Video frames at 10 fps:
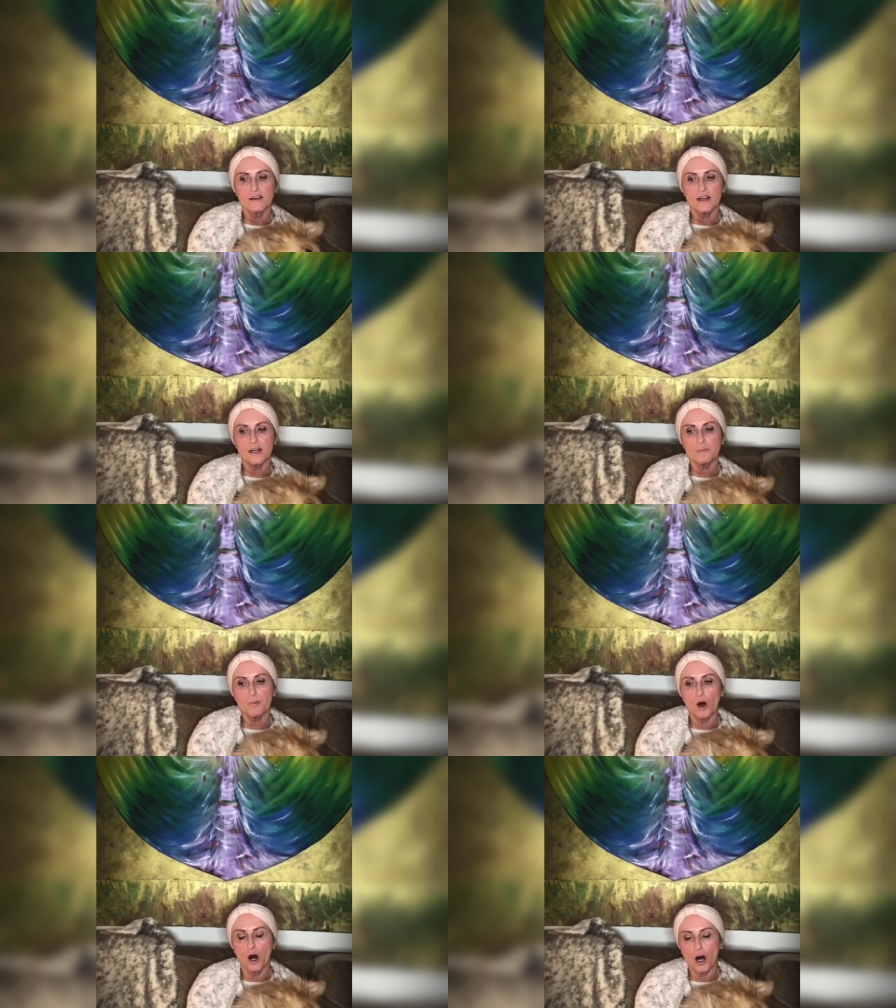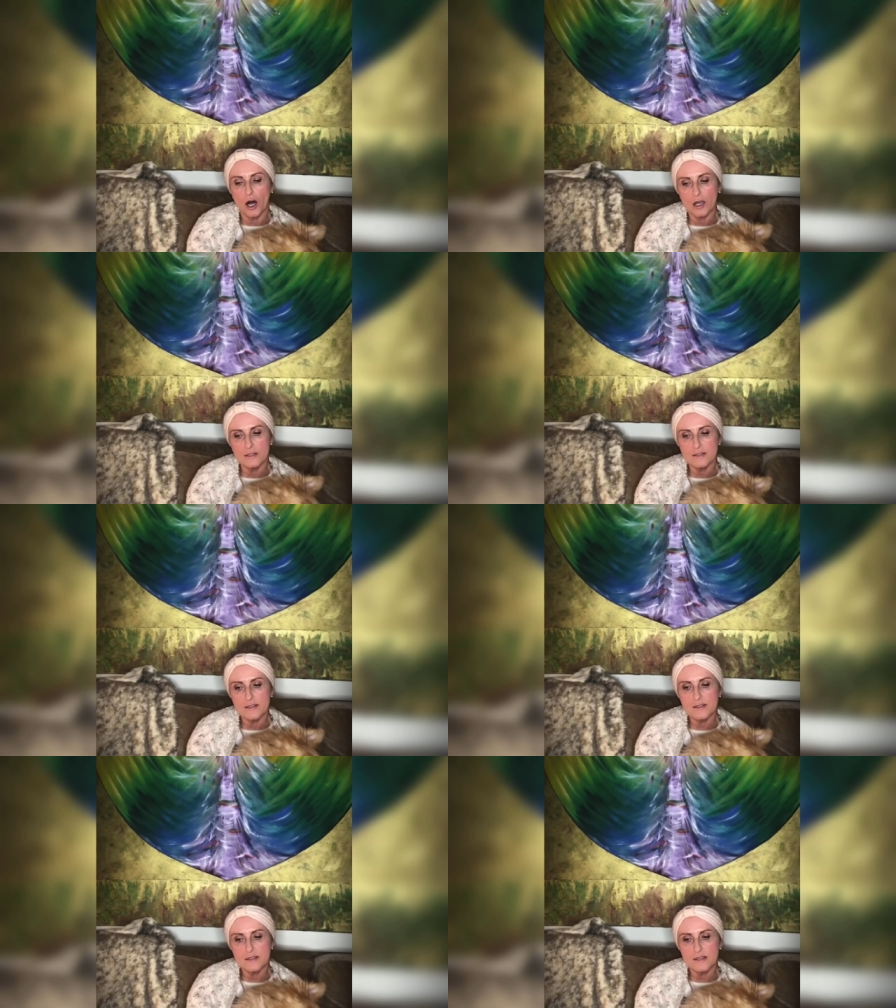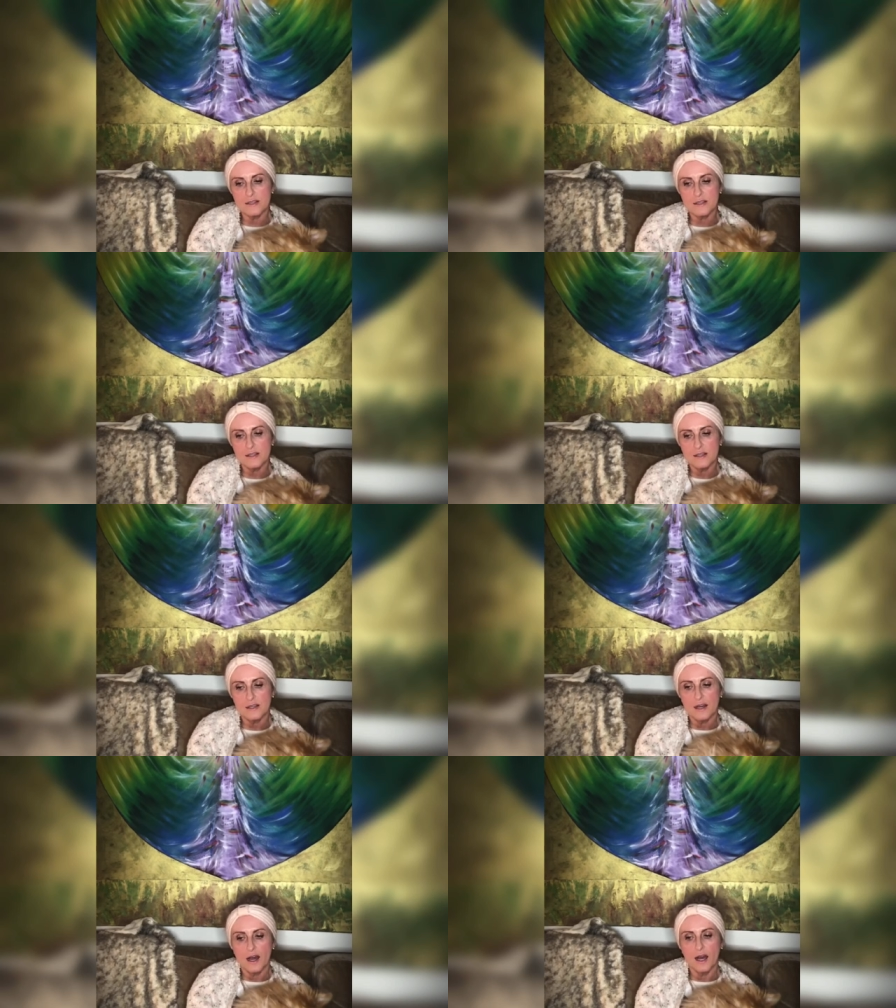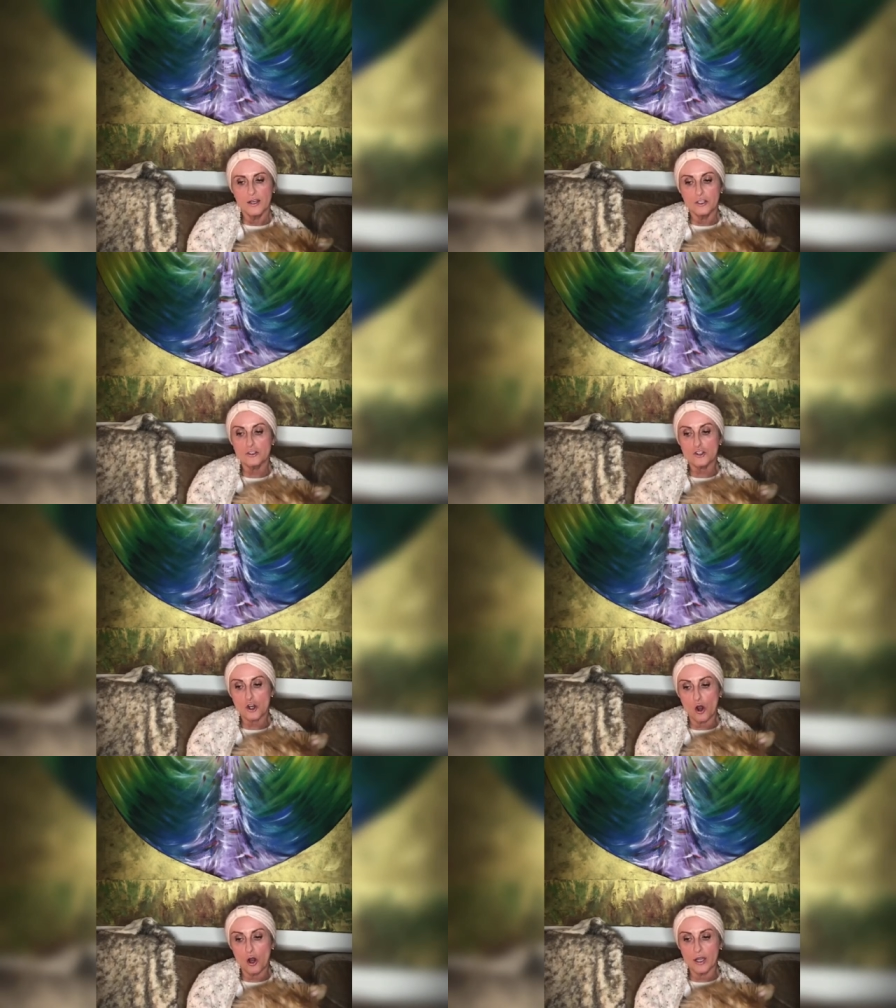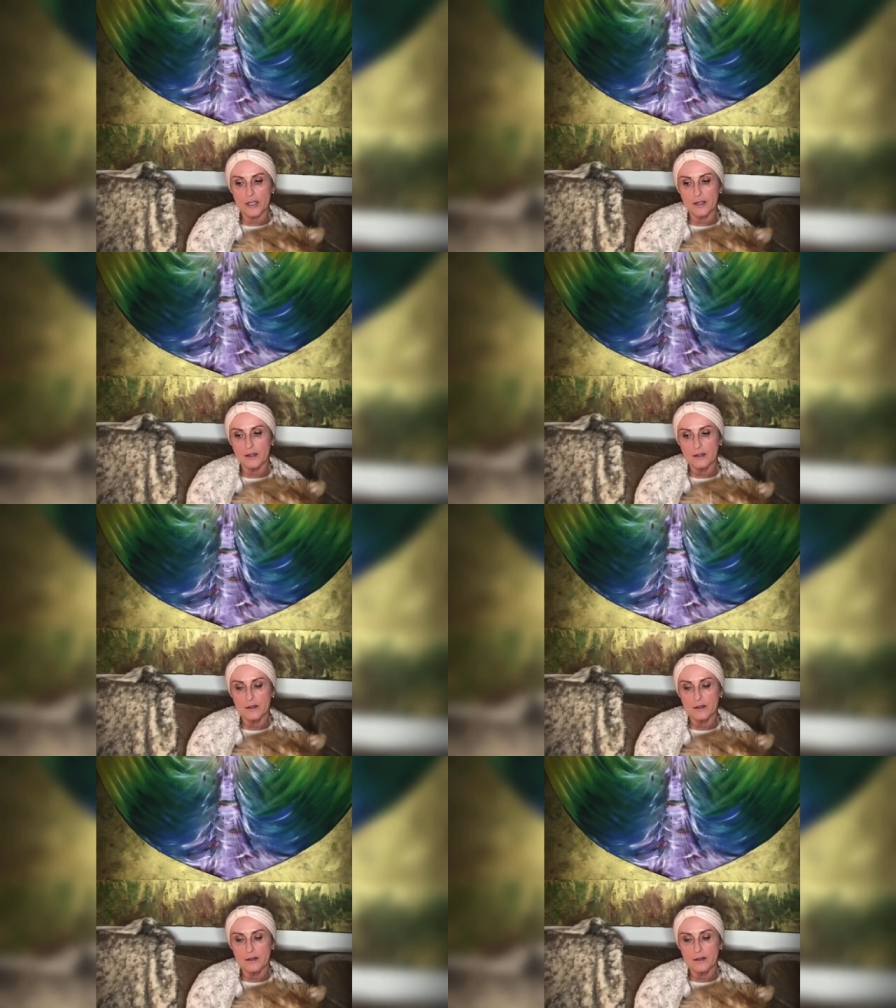And pause and enjoy